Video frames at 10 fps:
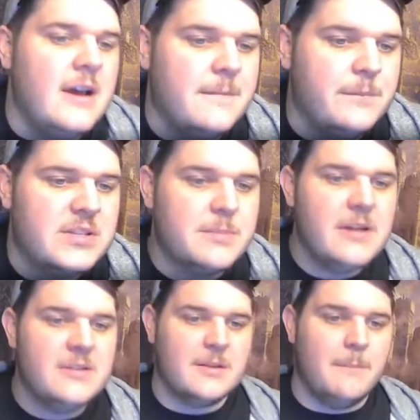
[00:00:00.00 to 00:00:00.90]
The
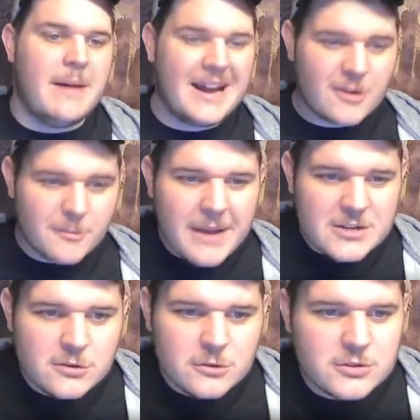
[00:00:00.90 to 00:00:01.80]
spell is a minor
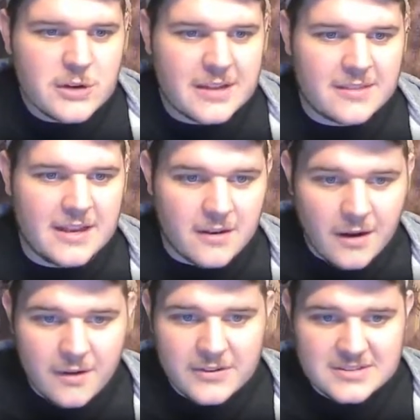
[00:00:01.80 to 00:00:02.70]
magical trick that
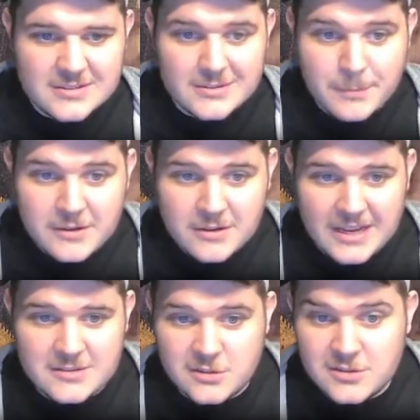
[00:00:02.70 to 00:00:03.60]
novice
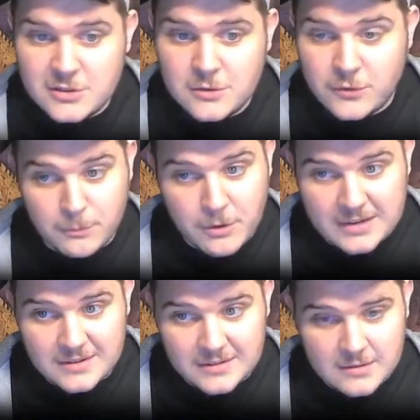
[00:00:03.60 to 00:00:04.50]
spellcasters use for
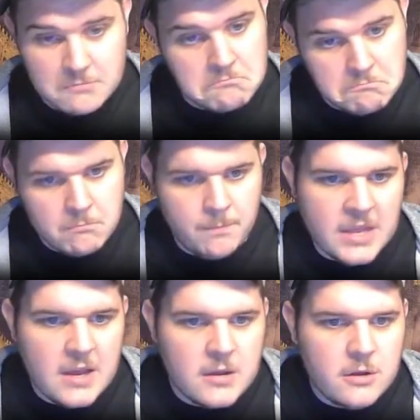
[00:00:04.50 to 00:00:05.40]
practice.
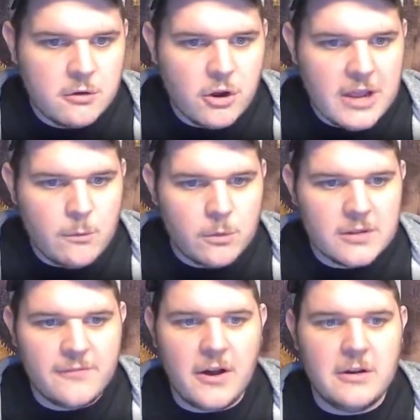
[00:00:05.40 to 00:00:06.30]
You create one
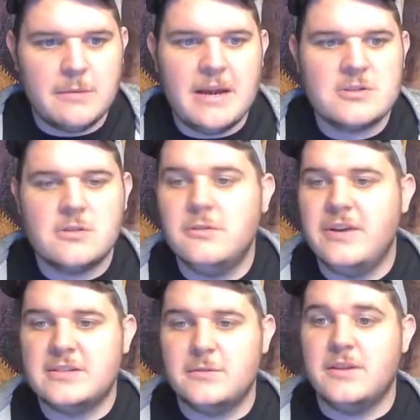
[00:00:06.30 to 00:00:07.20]
of the following magical
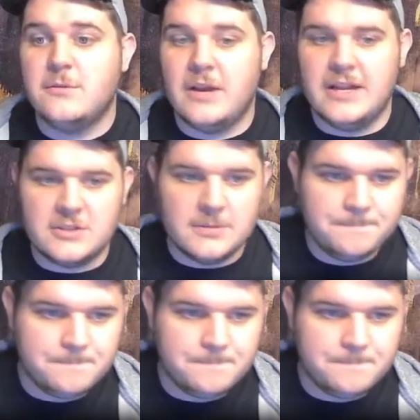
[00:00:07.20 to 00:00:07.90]
effects within range.